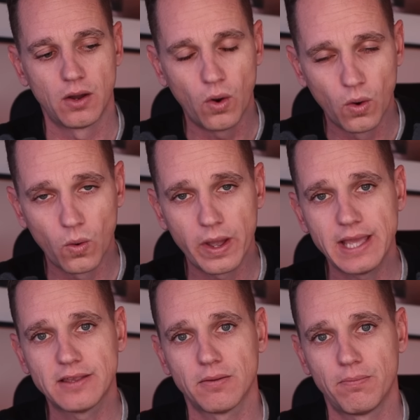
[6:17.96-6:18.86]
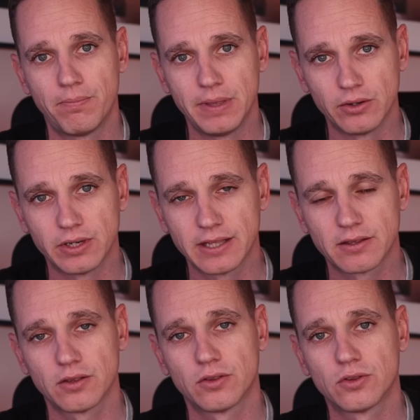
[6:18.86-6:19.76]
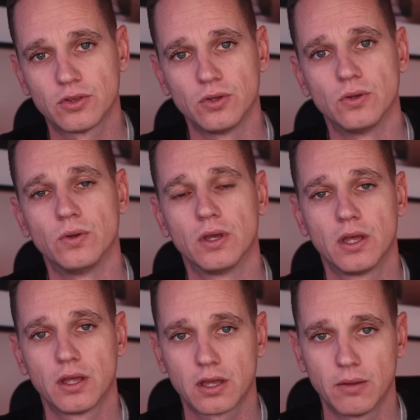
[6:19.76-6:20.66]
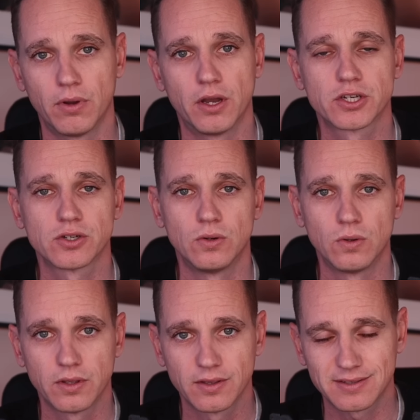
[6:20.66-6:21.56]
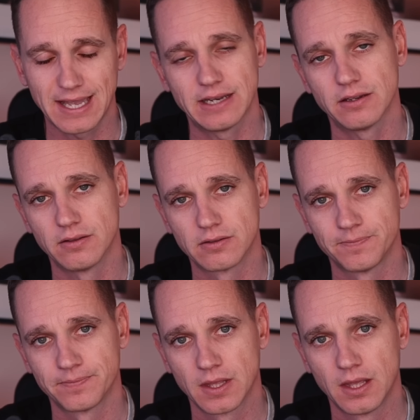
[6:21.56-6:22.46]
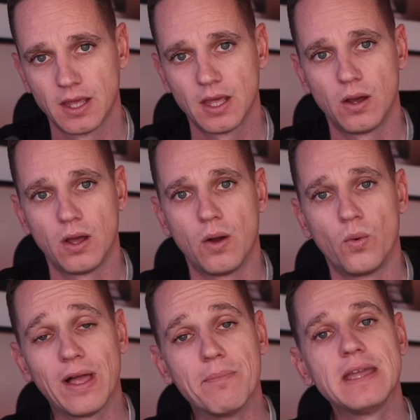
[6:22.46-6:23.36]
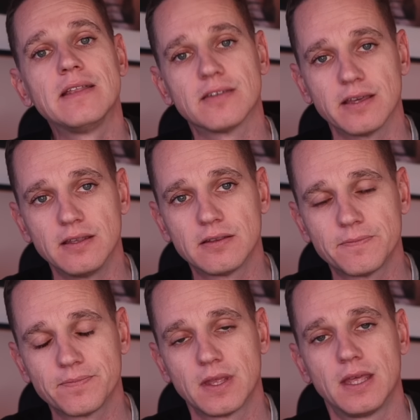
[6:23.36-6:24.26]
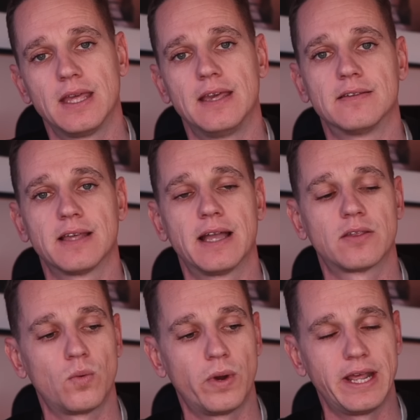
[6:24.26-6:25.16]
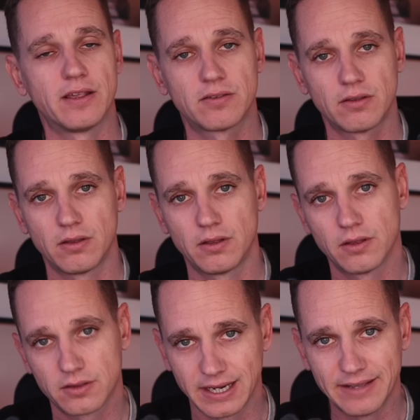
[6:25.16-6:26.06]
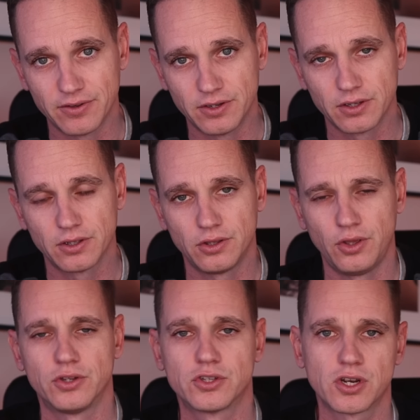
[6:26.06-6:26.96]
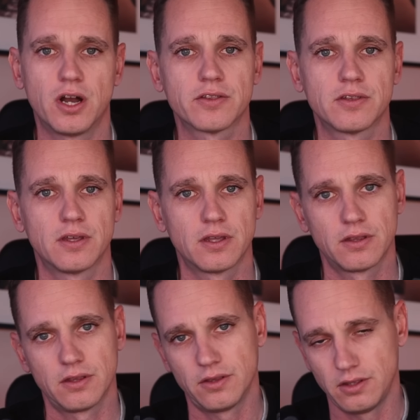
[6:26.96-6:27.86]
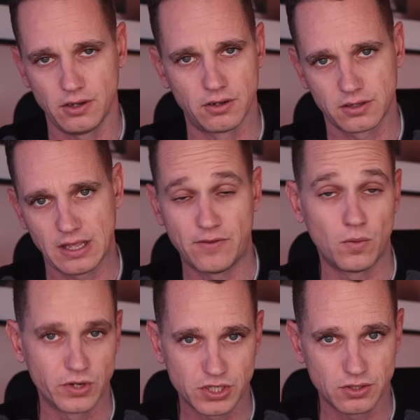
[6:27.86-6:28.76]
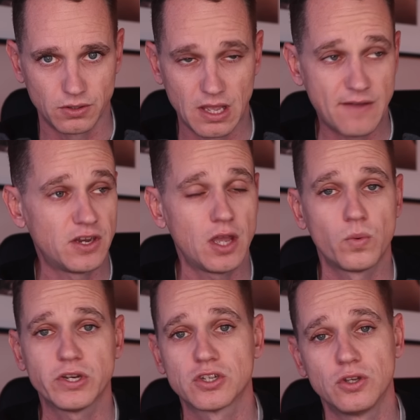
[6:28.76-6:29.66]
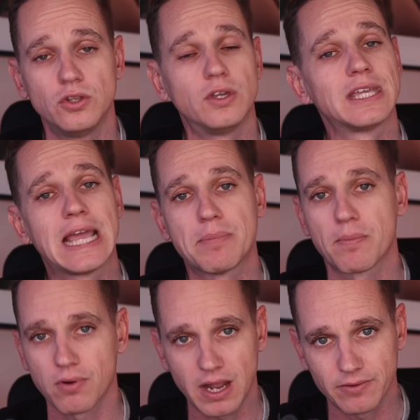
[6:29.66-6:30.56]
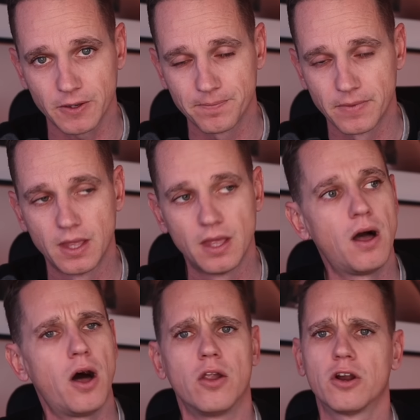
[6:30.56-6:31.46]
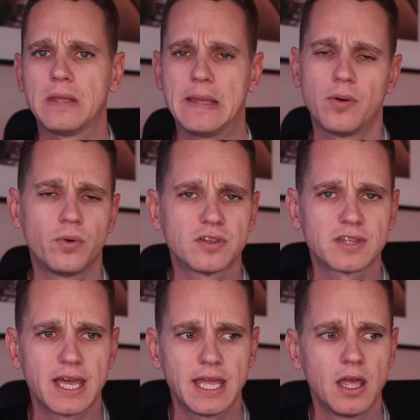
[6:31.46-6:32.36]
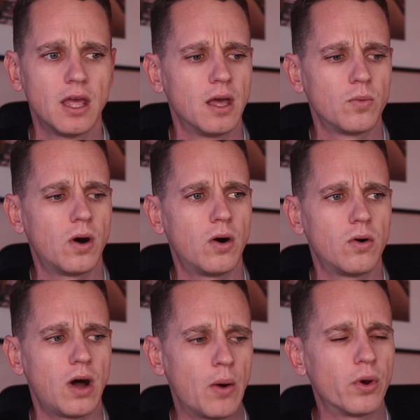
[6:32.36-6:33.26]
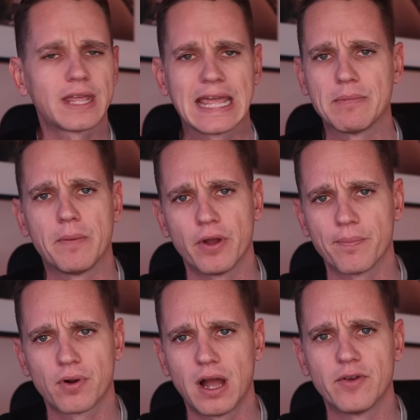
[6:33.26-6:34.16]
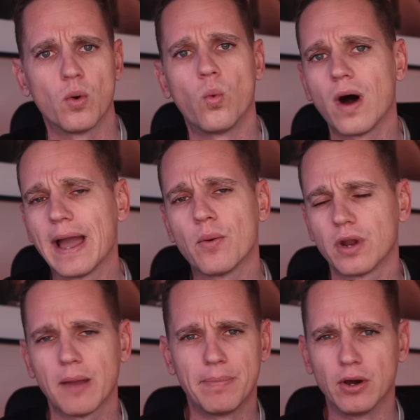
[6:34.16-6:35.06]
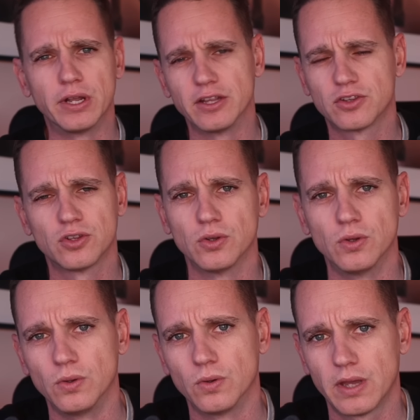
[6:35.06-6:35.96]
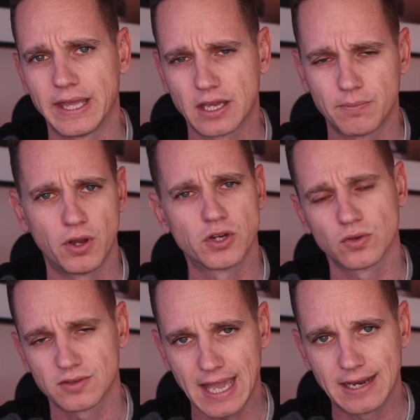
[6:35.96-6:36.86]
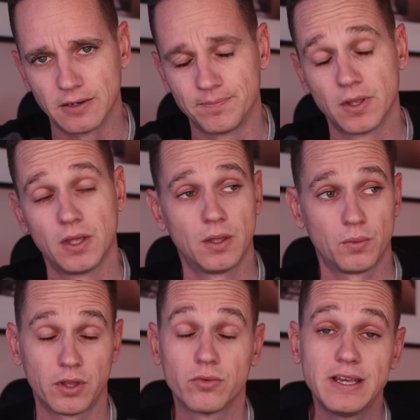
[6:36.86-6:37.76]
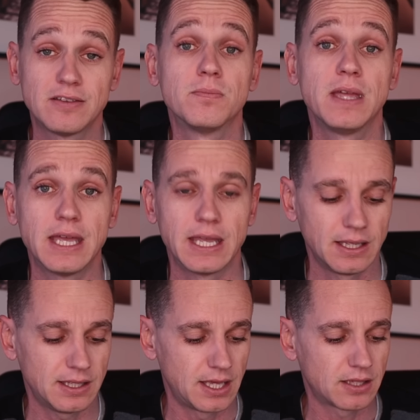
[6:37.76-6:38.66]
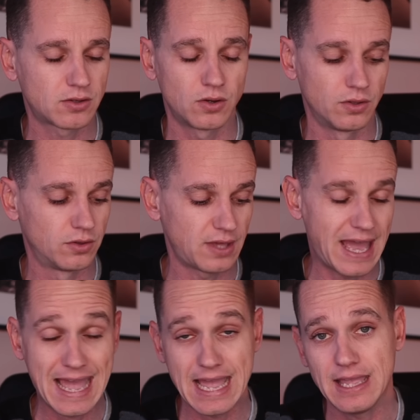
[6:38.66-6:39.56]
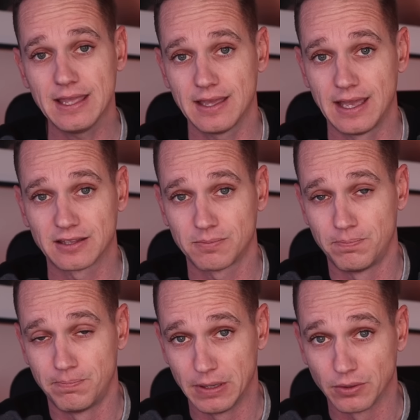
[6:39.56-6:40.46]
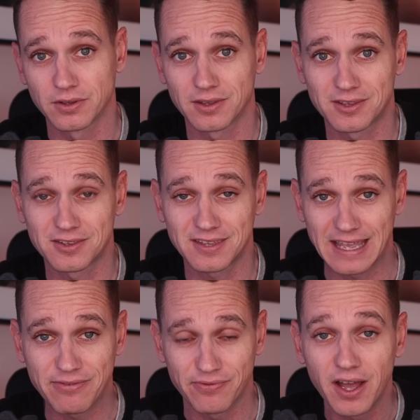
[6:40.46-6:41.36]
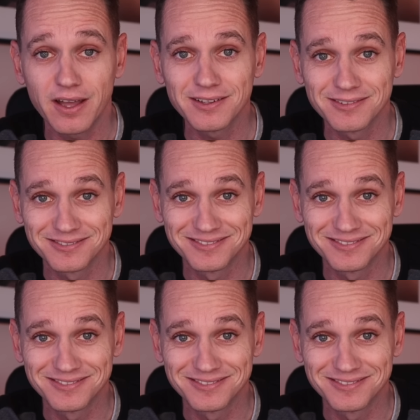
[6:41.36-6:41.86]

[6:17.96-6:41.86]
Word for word: always build it to commercial standards. What that means is that when it's delivered, you can charter the yacht if you wish to. If you don't wish to, you can keep it private. A lot of people would say, well, I want to keep my boat private. Why would I build it to a commercial standard? Well, the reason being is because A, it's built safer,